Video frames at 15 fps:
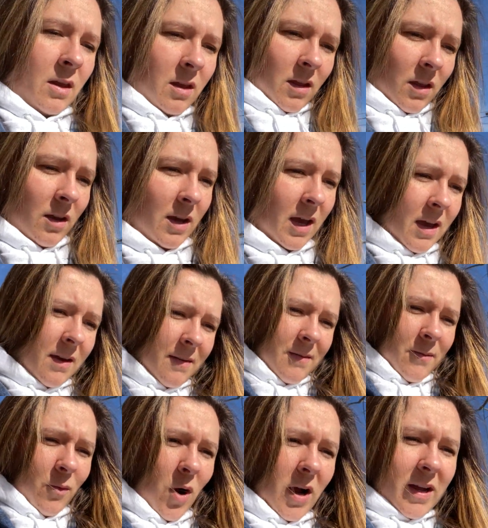Okay,
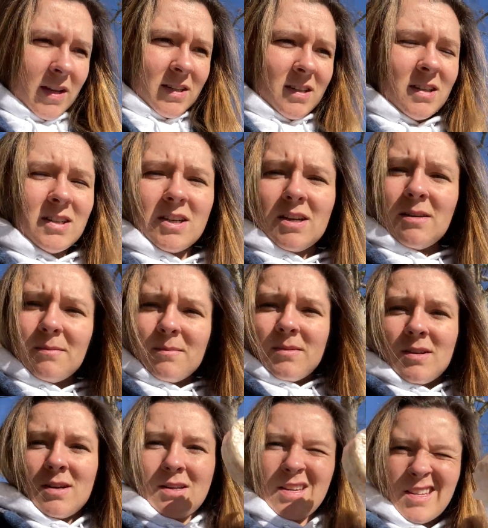walking to the gym.
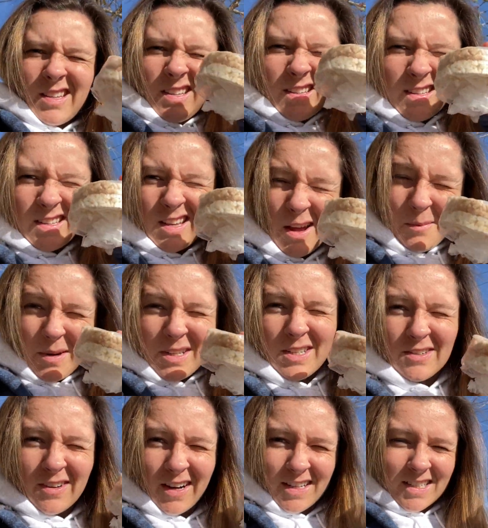Got my
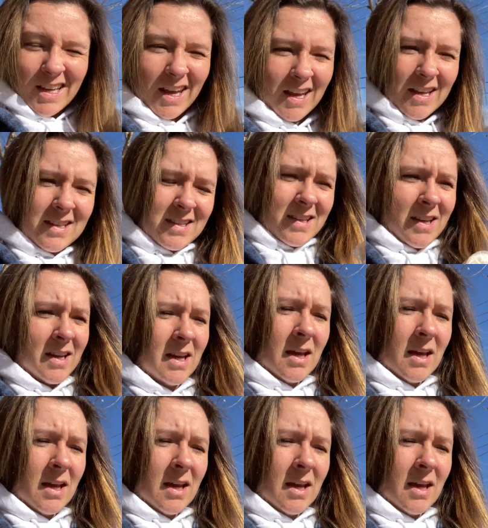2 rice cakes.